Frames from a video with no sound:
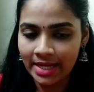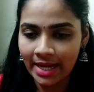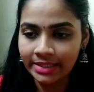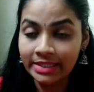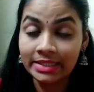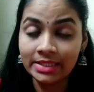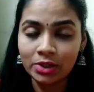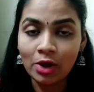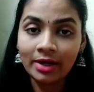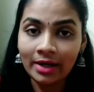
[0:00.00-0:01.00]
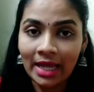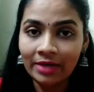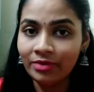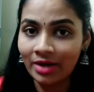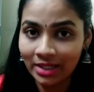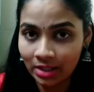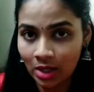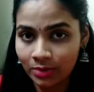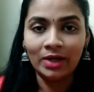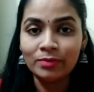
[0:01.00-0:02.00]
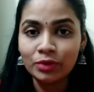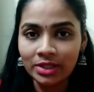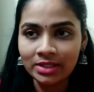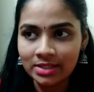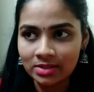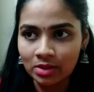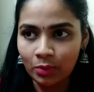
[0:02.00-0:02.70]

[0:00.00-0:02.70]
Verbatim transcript: that it is not live right now that i'm shooting this